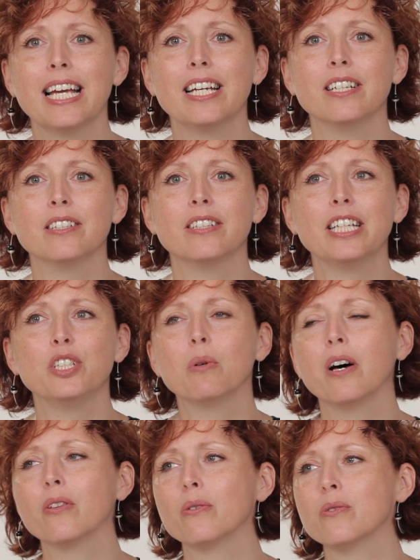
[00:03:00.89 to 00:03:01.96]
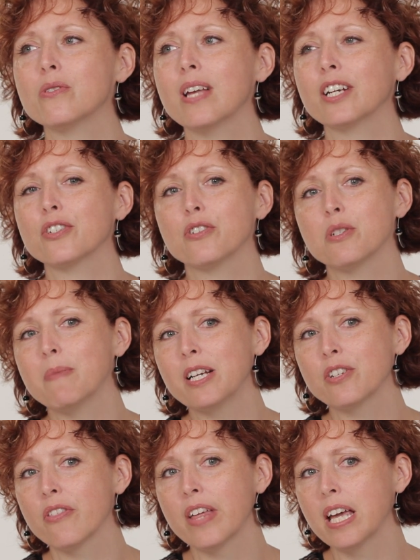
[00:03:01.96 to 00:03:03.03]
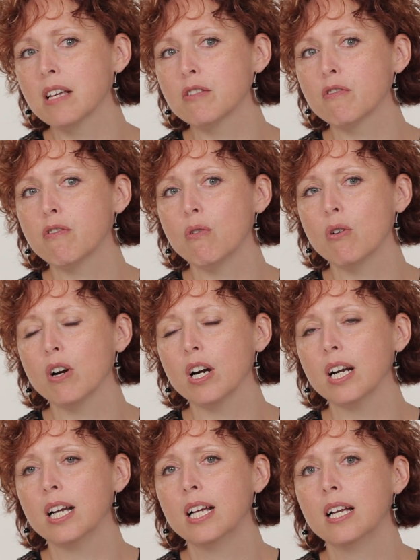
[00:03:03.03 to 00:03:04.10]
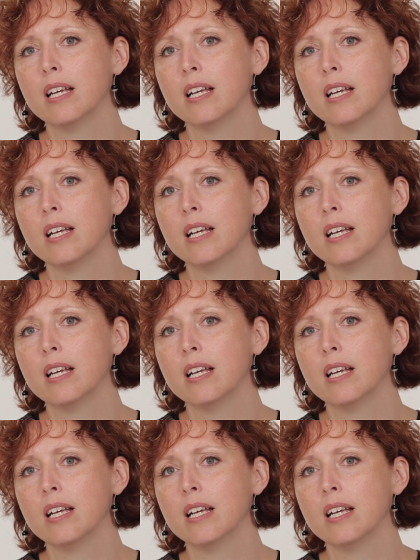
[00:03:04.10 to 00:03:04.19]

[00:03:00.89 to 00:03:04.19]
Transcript: they, they do all those extra special things for,